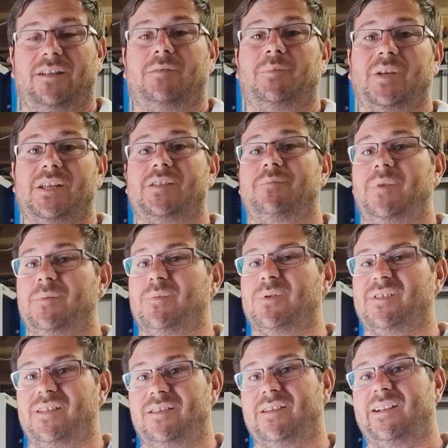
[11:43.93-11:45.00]
it because people
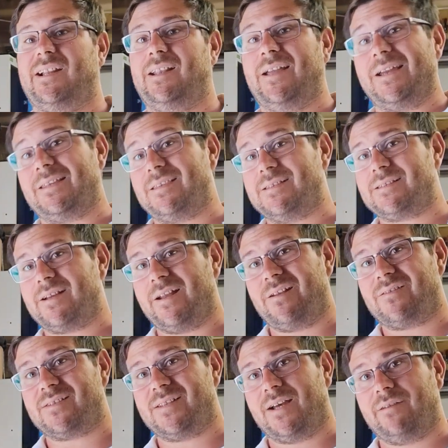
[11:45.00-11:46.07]
see that I like this kind
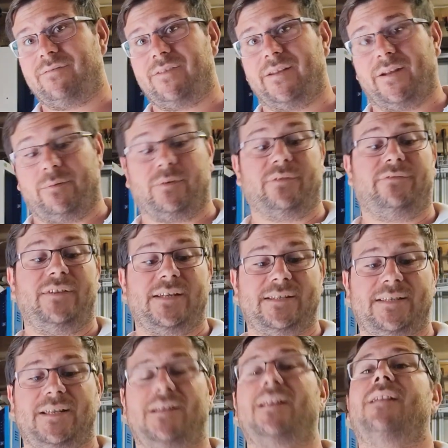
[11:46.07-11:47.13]
of stuff, that I will
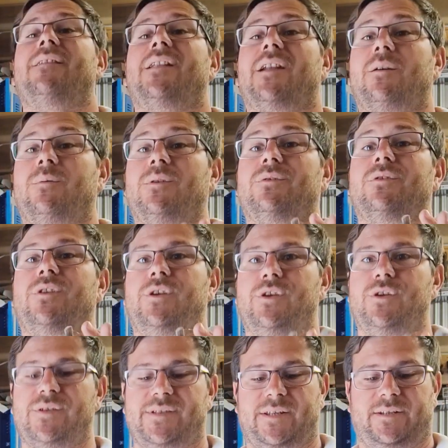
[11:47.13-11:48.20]
fix it and that I will
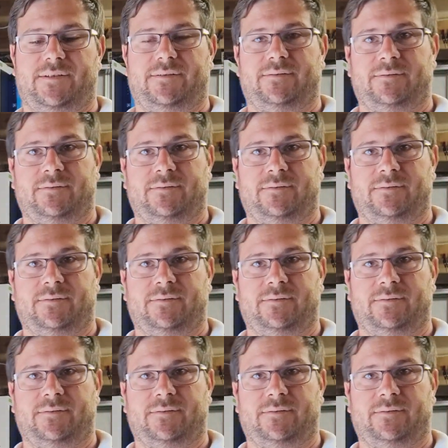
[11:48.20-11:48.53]
use it.